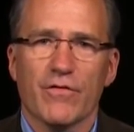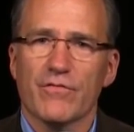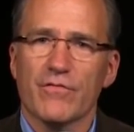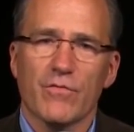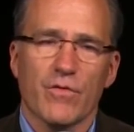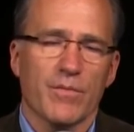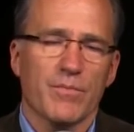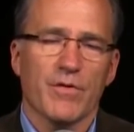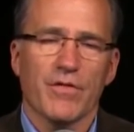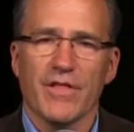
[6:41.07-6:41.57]
If
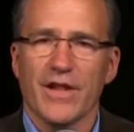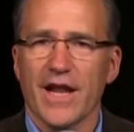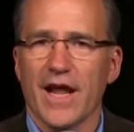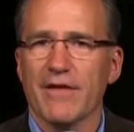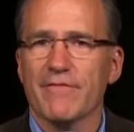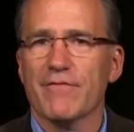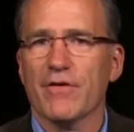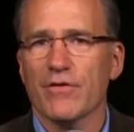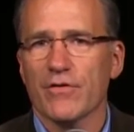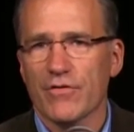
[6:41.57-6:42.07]
you want both an
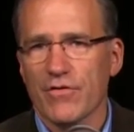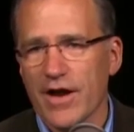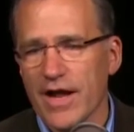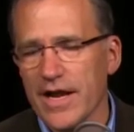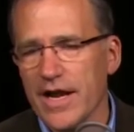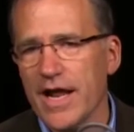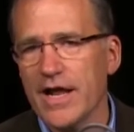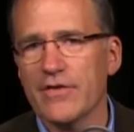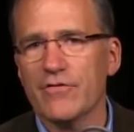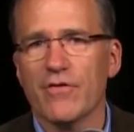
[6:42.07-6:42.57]
iPhone or an
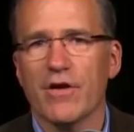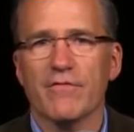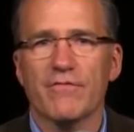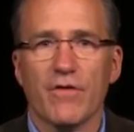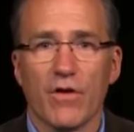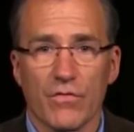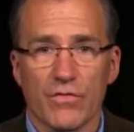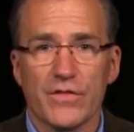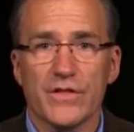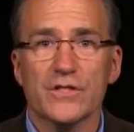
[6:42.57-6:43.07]
Android
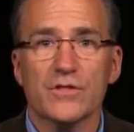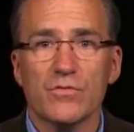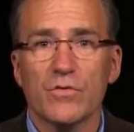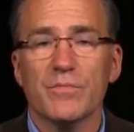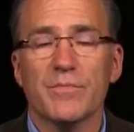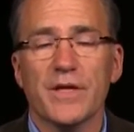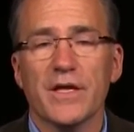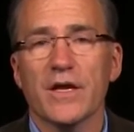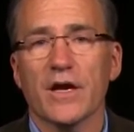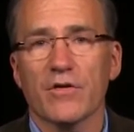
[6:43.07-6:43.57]
phone, this
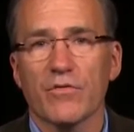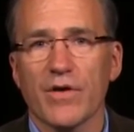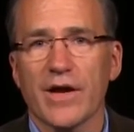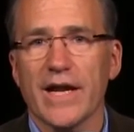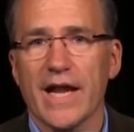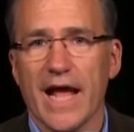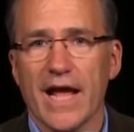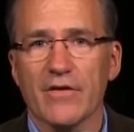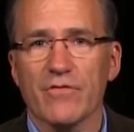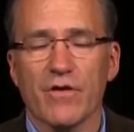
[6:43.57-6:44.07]
would be a
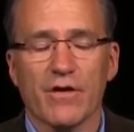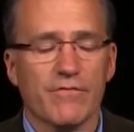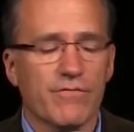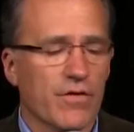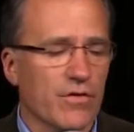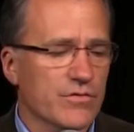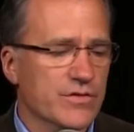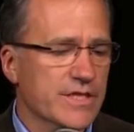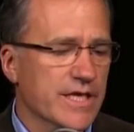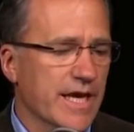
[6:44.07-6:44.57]
great Android
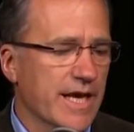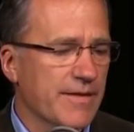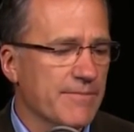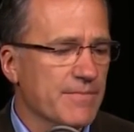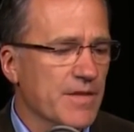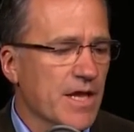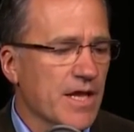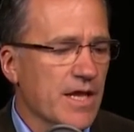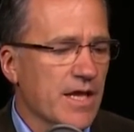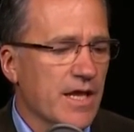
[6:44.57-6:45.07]
phone to
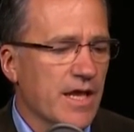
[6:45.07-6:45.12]
get.